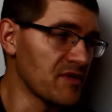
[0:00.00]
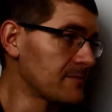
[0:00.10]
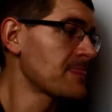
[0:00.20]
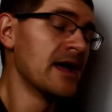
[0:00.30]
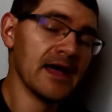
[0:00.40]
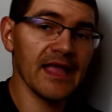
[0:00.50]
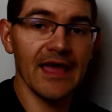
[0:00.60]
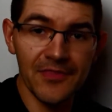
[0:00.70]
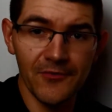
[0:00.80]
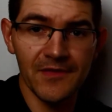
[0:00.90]
but
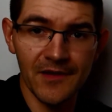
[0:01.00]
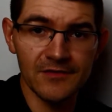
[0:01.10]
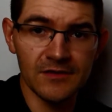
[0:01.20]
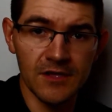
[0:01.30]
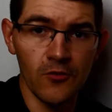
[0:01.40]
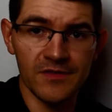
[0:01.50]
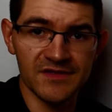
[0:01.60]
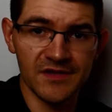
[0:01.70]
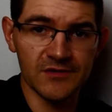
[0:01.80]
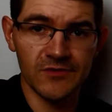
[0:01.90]
again, they're in there to lower the
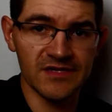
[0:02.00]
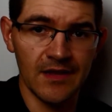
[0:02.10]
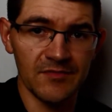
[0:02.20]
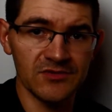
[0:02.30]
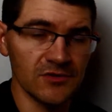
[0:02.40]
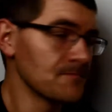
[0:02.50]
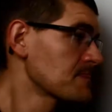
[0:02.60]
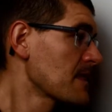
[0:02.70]
sintering temperature.